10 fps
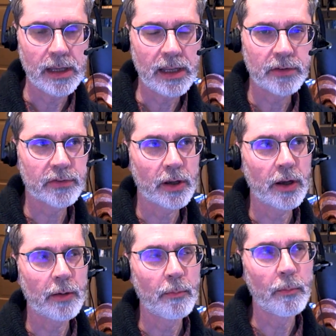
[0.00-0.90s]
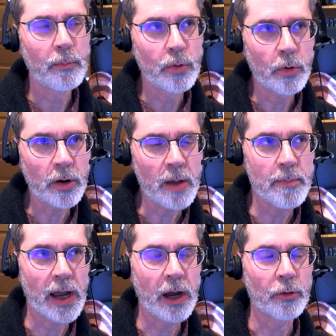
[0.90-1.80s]
It's more
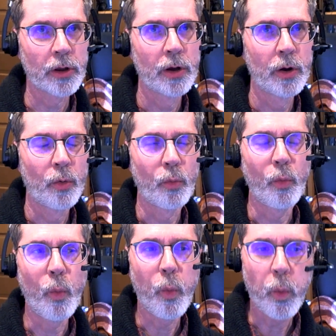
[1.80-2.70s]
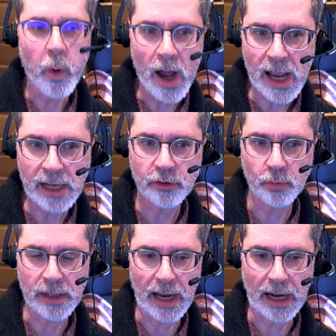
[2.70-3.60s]
about why do
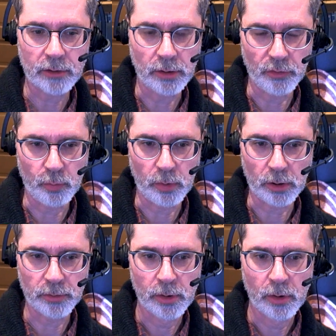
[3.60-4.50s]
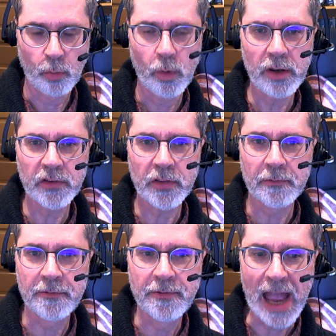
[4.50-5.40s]
we act on the world? What is the
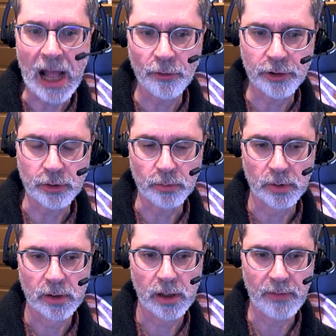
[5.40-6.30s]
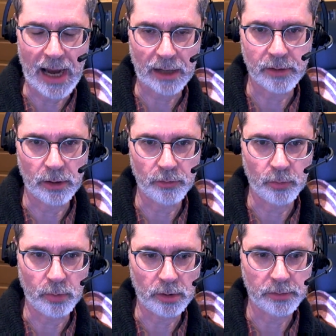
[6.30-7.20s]
value of acting on the
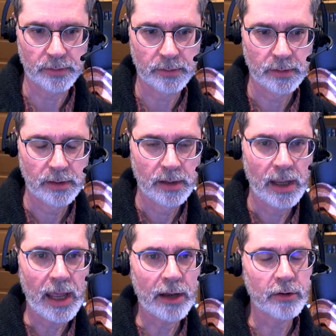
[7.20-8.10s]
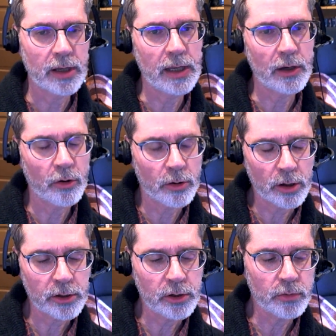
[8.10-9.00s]
world? And it
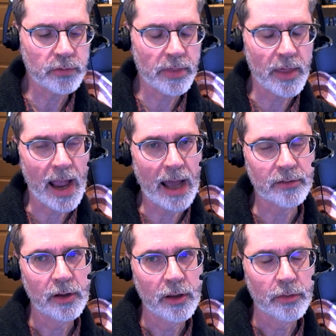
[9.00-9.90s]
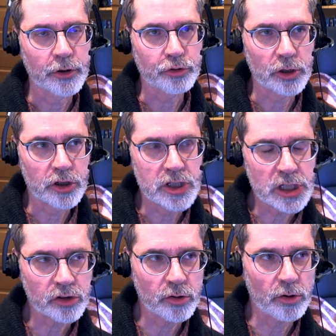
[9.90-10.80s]
argues that the
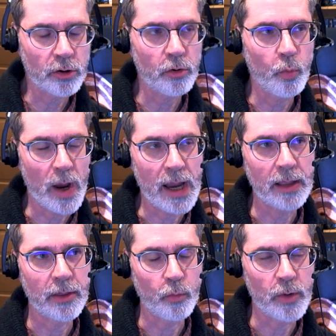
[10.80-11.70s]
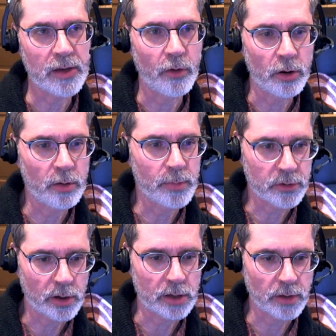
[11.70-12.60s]
traditional way that we have all been
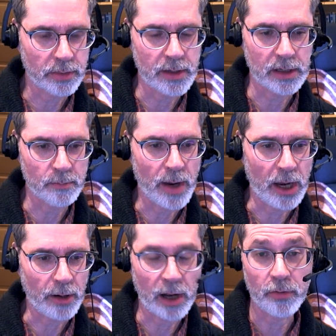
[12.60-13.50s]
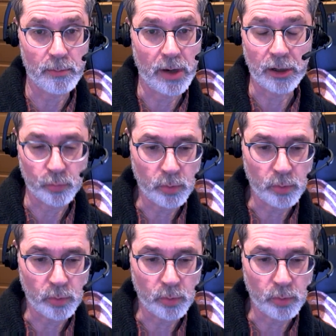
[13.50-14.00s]
taught to think about how the mind